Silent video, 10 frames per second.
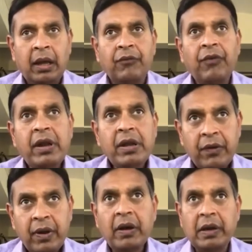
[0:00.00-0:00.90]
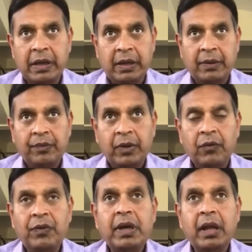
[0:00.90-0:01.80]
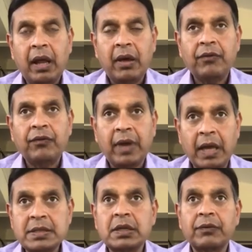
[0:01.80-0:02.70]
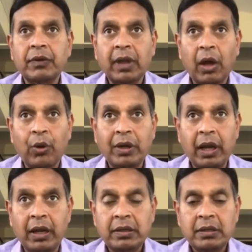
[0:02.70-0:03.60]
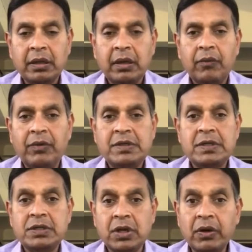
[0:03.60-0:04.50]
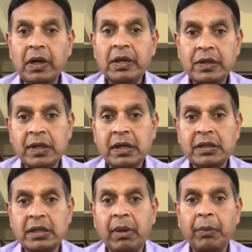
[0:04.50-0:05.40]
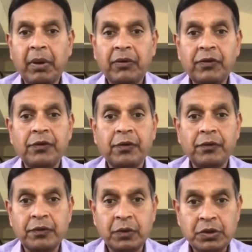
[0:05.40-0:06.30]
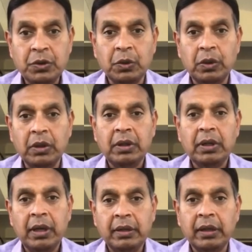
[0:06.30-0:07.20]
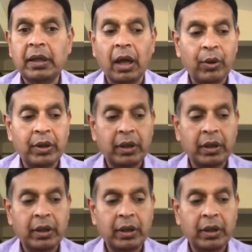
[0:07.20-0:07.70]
Very rarely, we can have cancer of the thyroid gland, which is generally detected by presence of nodule in the thyroid